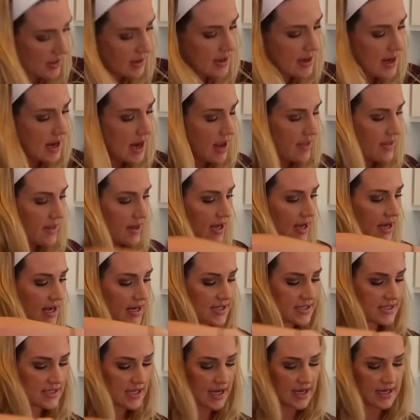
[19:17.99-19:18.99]
And then
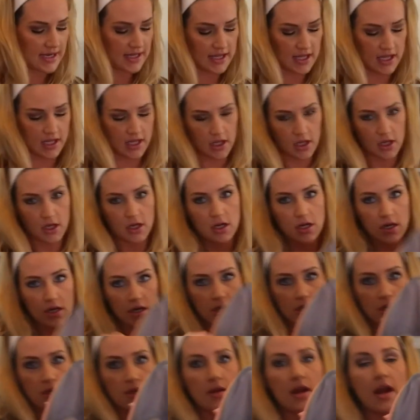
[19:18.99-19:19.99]
inside here,
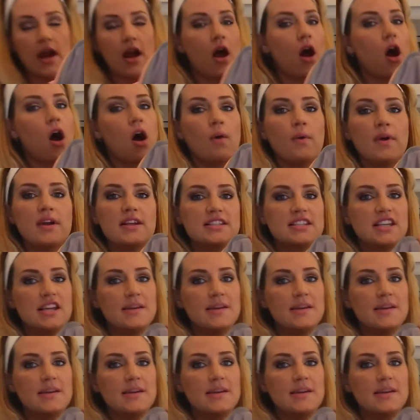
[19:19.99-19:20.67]
I always keep a